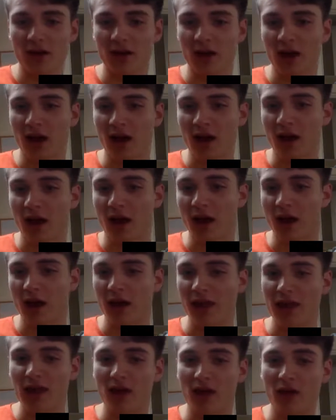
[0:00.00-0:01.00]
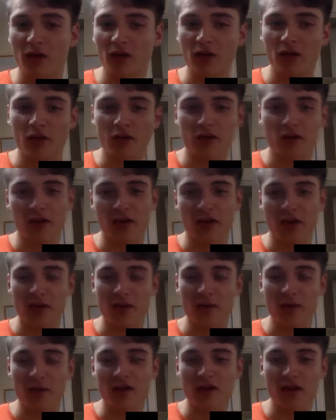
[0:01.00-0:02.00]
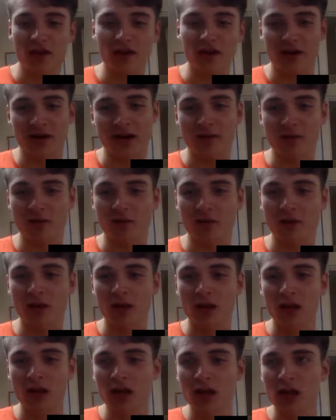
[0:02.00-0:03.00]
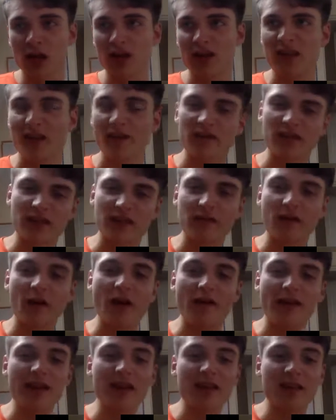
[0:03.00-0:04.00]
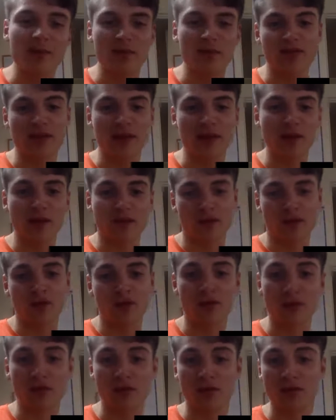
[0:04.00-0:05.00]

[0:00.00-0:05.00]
I think across Oxford and Cambridge at the undergrad level, 75–80% of students